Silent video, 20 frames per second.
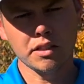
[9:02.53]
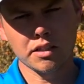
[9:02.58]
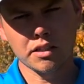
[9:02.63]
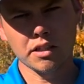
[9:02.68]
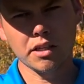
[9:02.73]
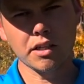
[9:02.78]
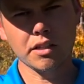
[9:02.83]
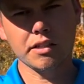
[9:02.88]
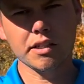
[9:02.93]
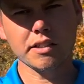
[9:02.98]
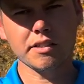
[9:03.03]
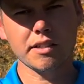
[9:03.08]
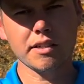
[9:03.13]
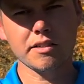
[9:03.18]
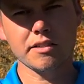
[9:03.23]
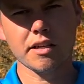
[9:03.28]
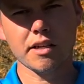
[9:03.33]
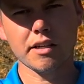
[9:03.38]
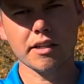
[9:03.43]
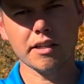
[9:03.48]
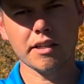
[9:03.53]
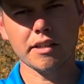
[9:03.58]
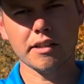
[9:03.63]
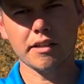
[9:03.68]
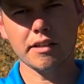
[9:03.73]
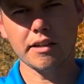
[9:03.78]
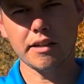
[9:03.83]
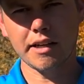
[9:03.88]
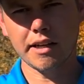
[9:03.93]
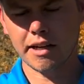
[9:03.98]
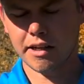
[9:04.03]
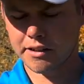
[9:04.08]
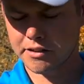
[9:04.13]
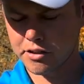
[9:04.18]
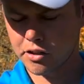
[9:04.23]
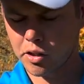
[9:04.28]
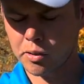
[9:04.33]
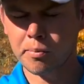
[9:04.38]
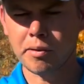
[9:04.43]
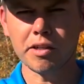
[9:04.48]
good distance on it and
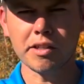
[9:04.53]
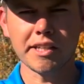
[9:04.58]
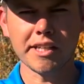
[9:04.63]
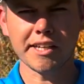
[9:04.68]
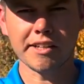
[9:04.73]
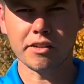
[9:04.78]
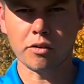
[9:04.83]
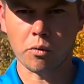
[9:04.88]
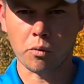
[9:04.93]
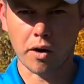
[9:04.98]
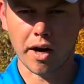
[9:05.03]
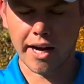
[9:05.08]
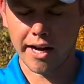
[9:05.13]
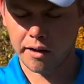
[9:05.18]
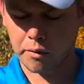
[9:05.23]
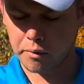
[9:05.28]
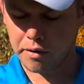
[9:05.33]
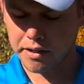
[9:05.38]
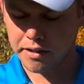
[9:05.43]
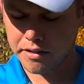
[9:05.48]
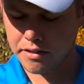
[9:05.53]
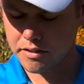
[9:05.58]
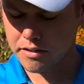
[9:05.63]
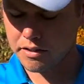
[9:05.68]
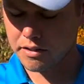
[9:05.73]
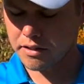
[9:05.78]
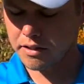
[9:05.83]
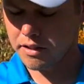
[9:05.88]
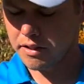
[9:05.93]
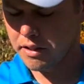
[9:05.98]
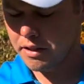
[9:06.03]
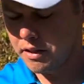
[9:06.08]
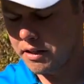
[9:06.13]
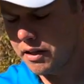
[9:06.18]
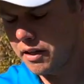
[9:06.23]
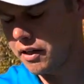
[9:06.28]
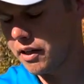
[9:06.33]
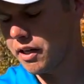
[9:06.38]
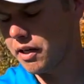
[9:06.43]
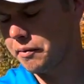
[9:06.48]
controllability in the high winds.
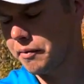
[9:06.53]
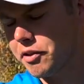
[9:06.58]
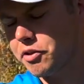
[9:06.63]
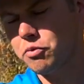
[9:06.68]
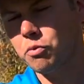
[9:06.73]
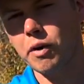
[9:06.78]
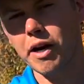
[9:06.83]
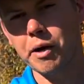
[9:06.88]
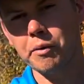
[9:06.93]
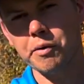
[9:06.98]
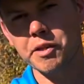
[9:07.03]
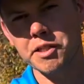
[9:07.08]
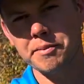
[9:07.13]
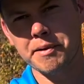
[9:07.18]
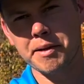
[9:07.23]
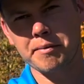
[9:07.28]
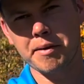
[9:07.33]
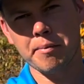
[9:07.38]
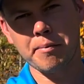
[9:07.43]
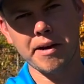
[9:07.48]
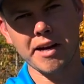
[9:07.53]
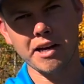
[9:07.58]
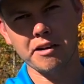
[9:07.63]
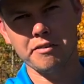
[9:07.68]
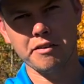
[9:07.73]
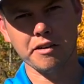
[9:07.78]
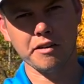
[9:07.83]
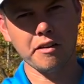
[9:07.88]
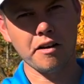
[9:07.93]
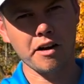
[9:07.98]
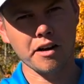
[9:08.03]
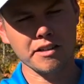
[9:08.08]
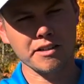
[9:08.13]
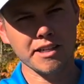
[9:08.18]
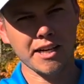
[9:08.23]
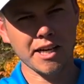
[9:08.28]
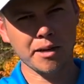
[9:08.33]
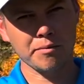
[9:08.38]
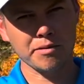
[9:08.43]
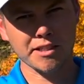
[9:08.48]
This white one's been in my bag for a long
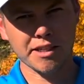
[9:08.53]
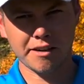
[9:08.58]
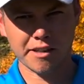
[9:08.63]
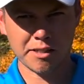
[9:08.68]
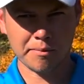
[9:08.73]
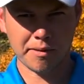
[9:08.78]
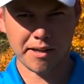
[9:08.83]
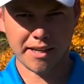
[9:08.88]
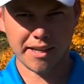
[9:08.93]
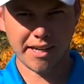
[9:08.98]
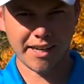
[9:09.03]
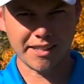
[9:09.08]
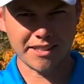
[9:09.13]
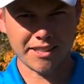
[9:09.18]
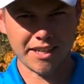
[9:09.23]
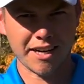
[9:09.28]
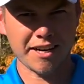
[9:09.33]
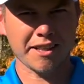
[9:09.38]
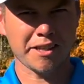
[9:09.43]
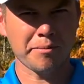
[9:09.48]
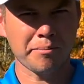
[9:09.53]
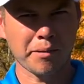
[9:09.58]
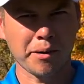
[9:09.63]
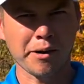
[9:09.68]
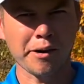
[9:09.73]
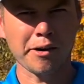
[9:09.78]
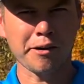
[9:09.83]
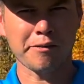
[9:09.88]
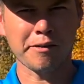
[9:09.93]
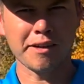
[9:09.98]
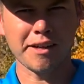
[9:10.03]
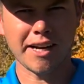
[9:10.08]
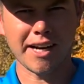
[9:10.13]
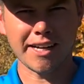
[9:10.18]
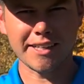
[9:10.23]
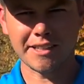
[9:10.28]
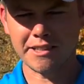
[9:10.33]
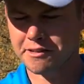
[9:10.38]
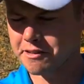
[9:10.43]
time. Shout out to my guy Jonathan Berger for dyeing this